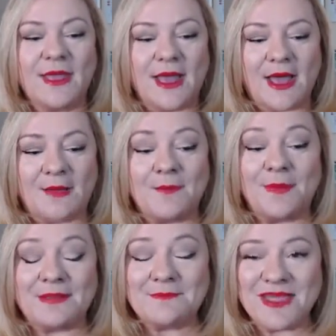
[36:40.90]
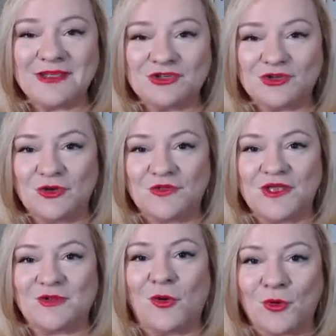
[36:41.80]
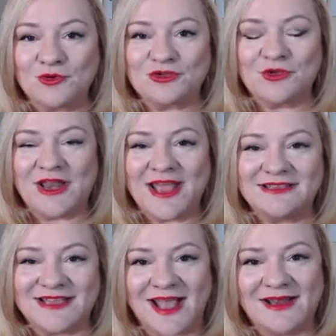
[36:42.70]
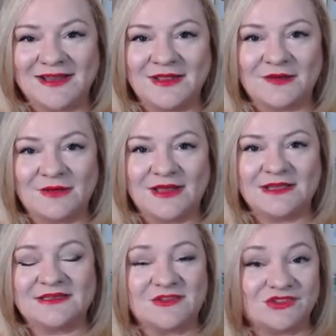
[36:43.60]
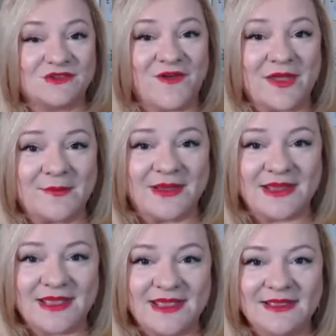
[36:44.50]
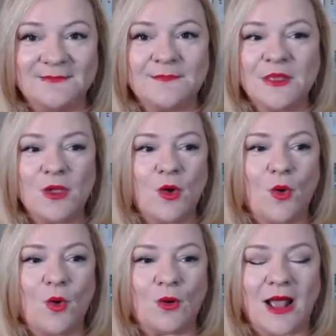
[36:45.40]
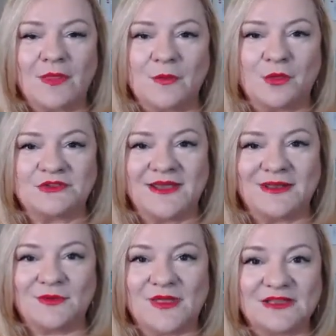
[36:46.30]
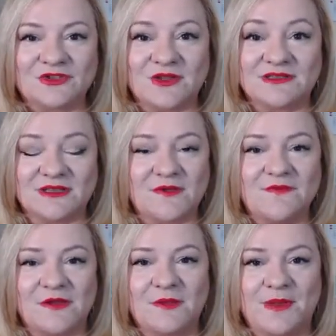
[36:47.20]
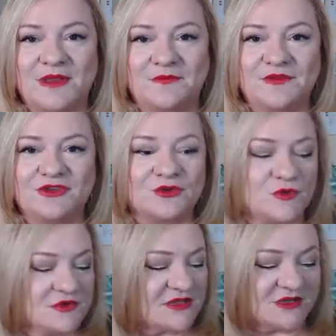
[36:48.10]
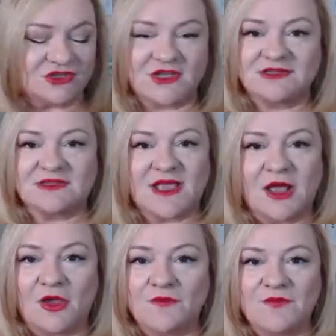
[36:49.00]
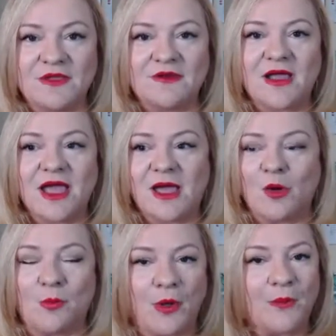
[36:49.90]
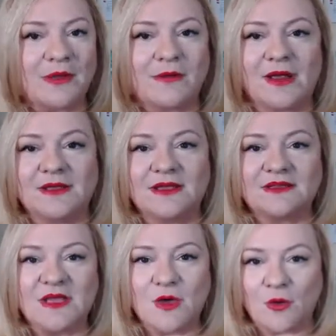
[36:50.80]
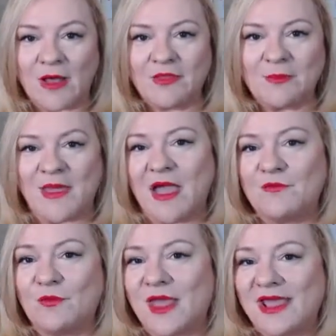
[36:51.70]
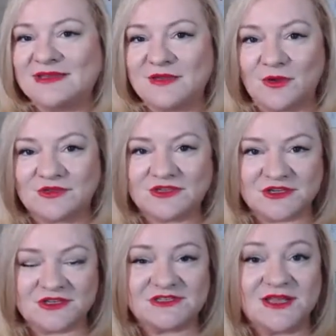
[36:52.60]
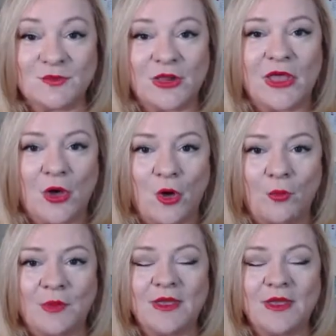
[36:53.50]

But make sure that also it has added ingredients such as vitamin E or other botanical extracts that are very beneficial, such as aloe vera or pomegranate or other powerful antioxidants that will help